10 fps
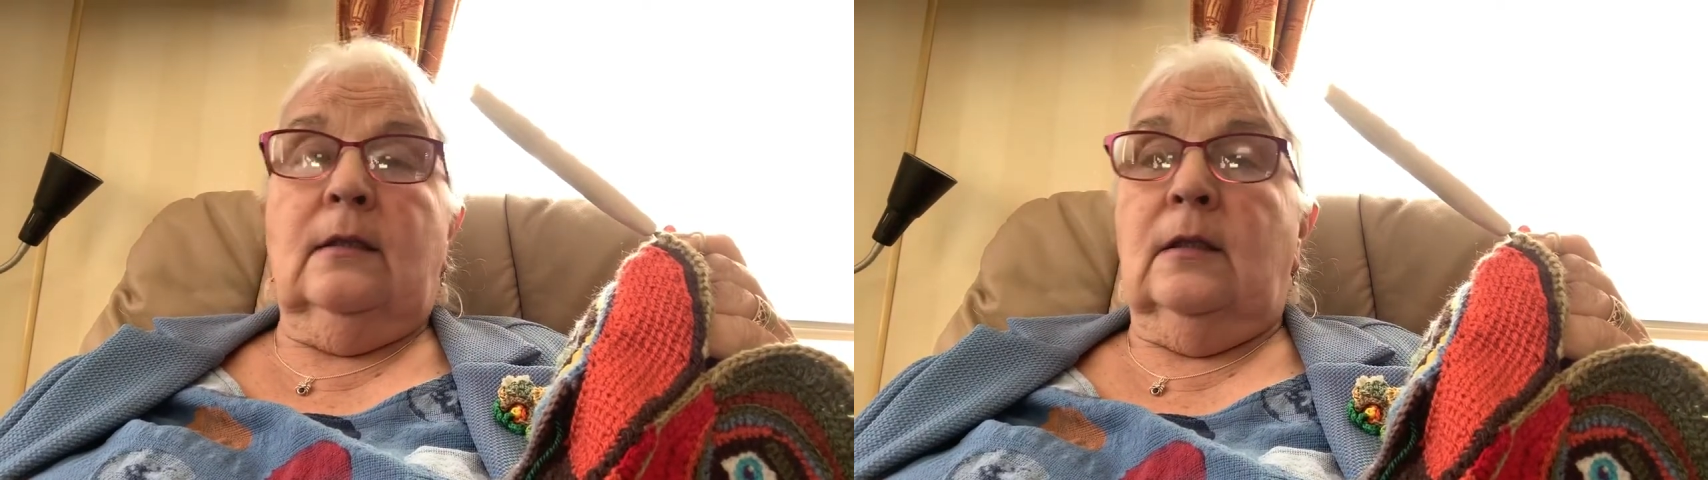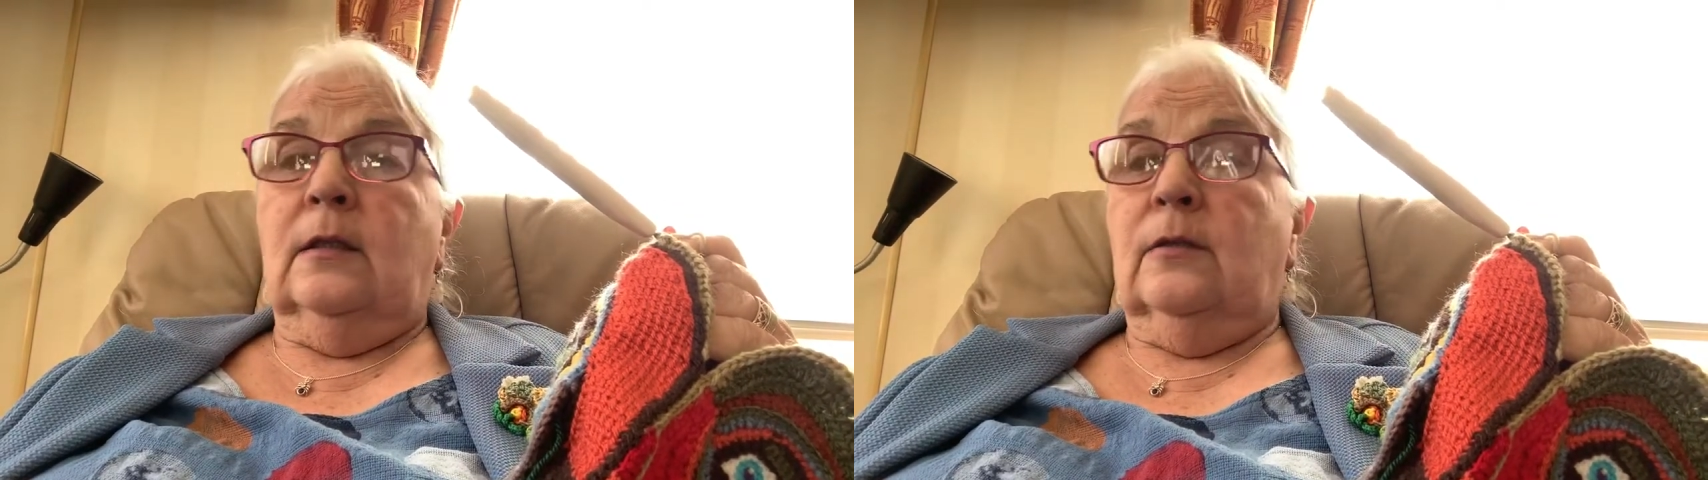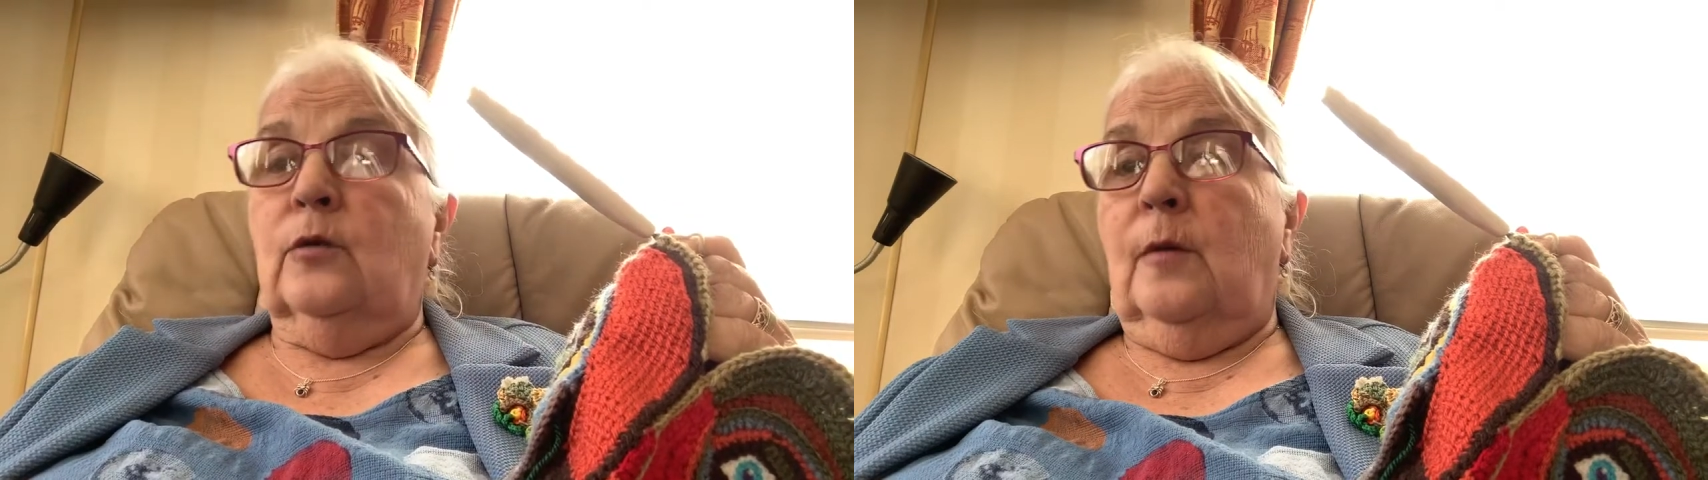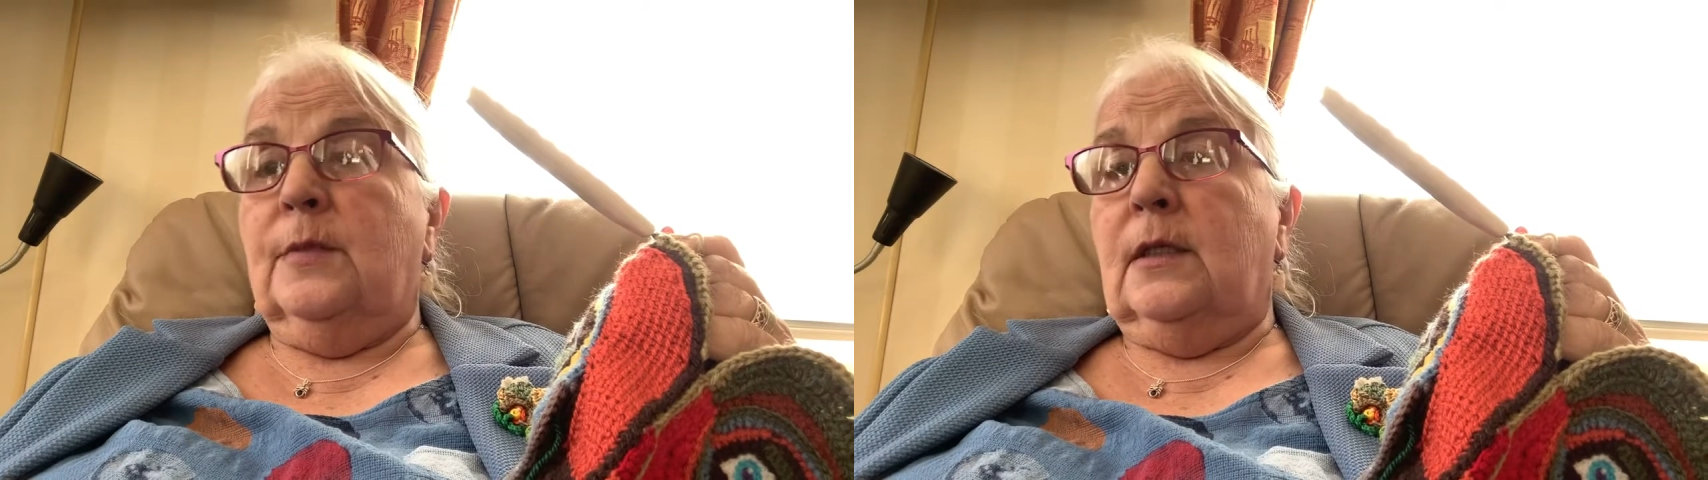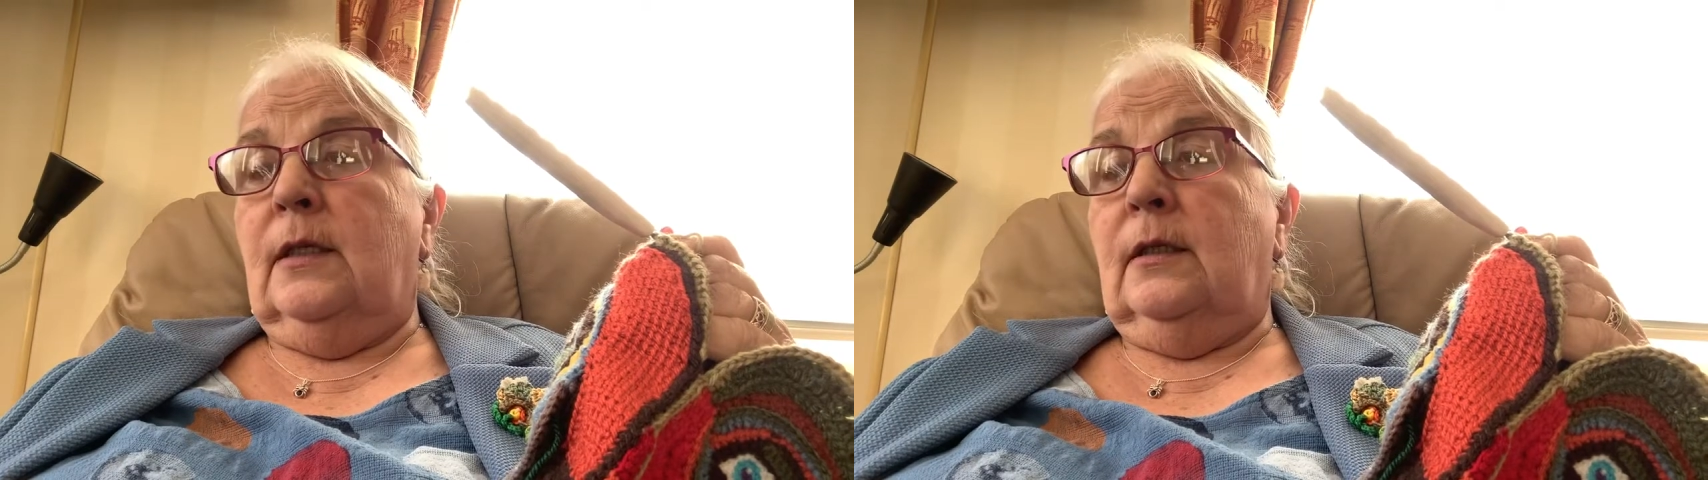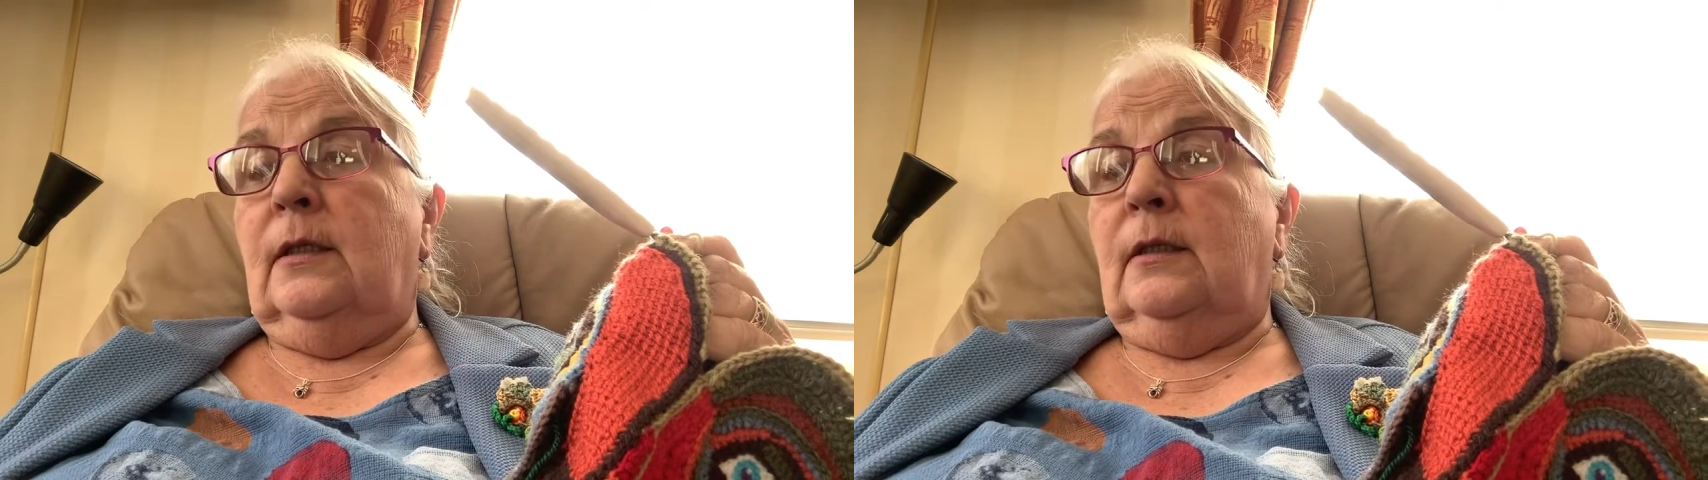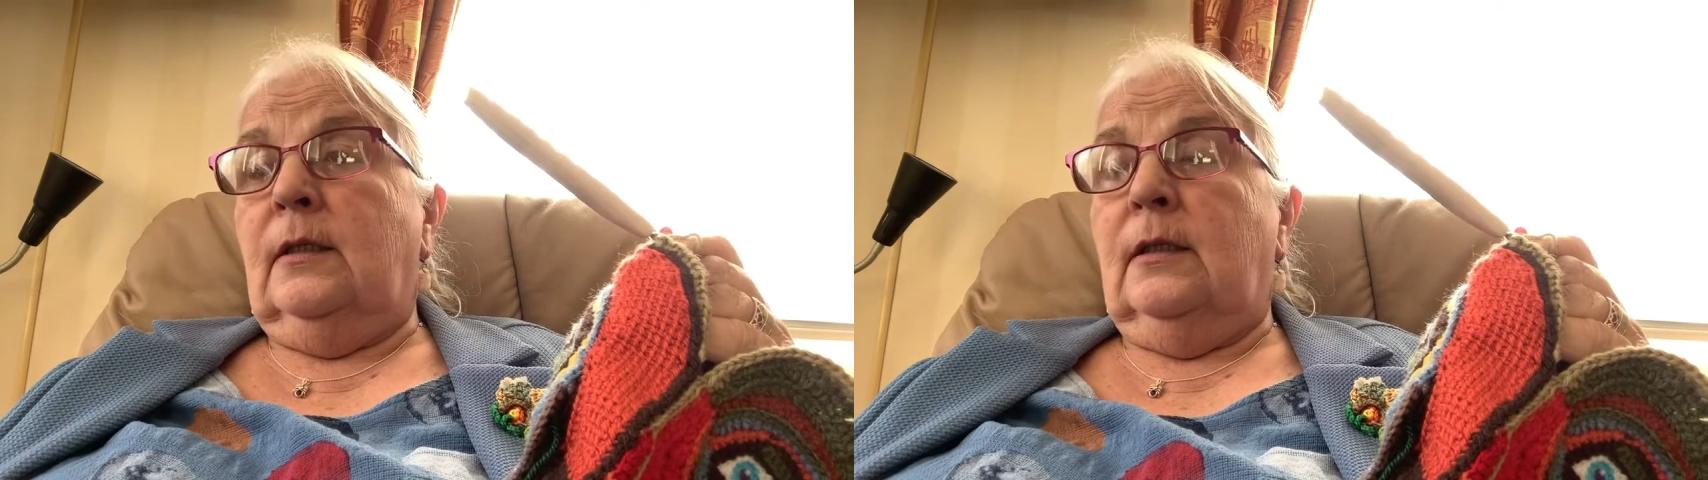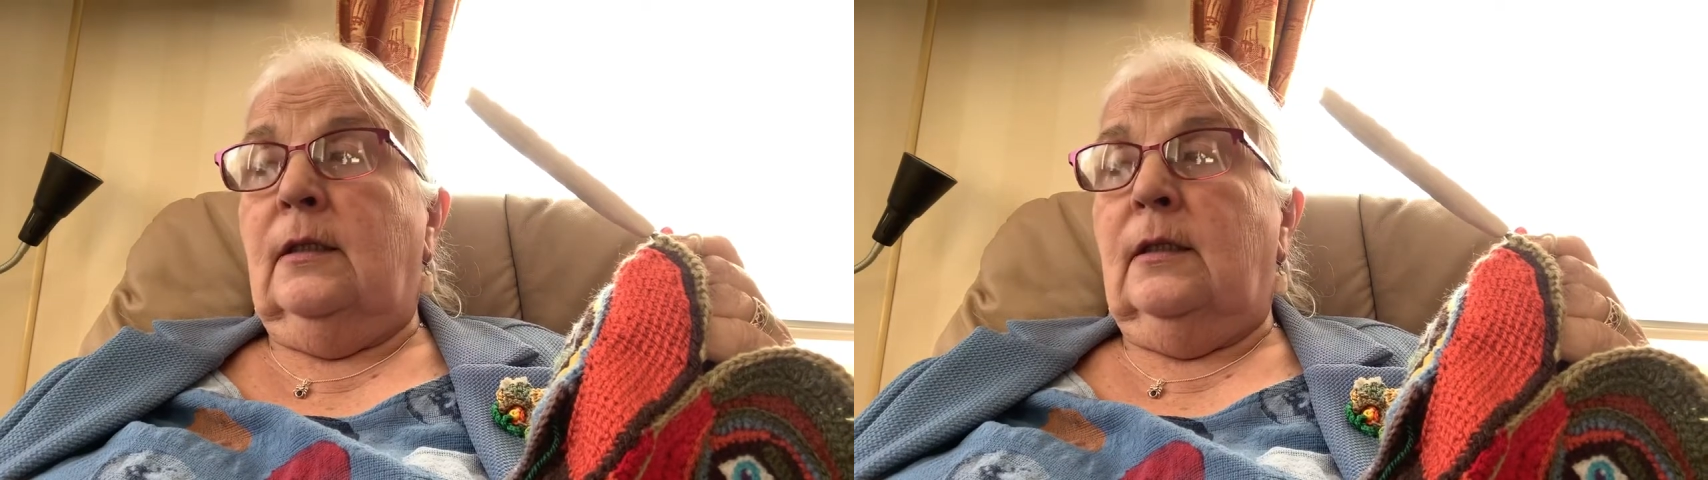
and a drops a